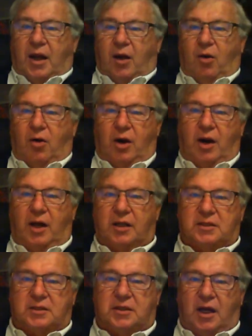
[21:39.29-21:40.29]
All
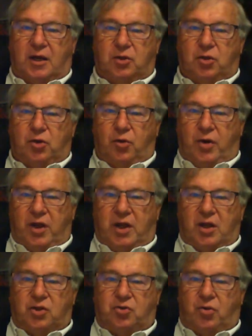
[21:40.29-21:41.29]
right. Uh, Yuri
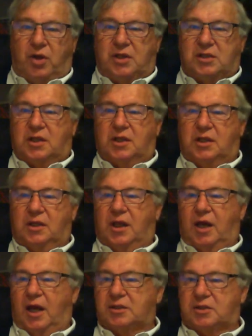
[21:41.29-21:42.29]
Driesen
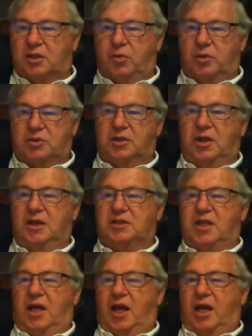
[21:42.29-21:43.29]
asked the question Is
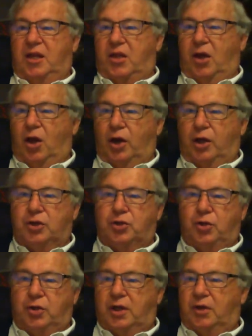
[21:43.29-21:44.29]
there anything I can
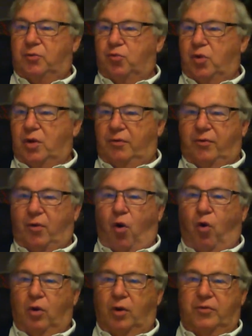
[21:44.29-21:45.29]
do to get rid of
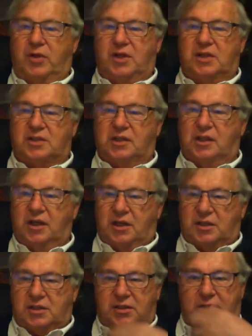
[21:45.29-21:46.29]
all of these
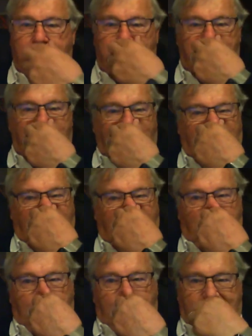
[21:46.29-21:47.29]
links?
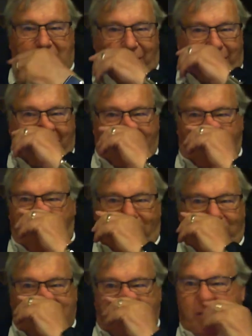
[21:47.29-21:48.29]
So I've got a
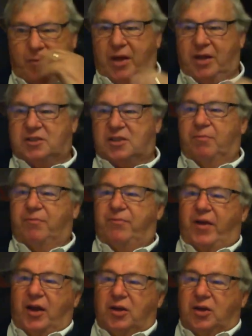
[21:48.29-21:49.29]
question about some
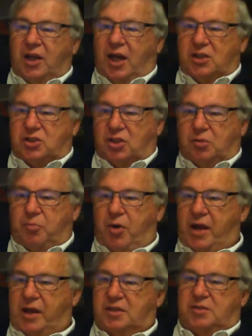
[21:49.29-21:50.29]
foundation
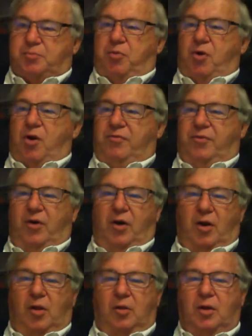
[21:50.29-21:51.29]
brackets,
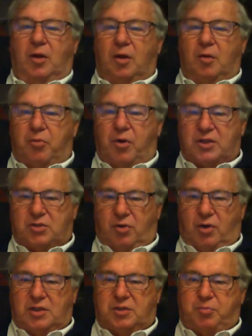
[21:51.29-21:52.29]
profile, press
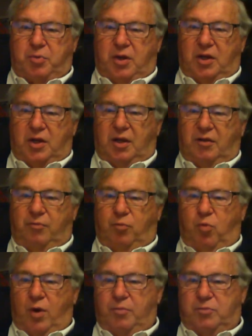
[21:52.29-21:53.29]
release, PDF,
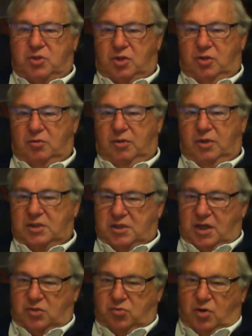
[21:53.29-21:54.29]
Web 2,
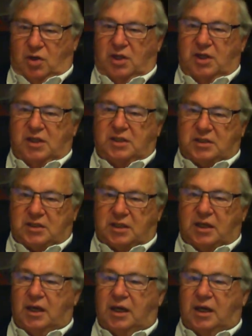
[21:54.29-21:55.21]
etc. links,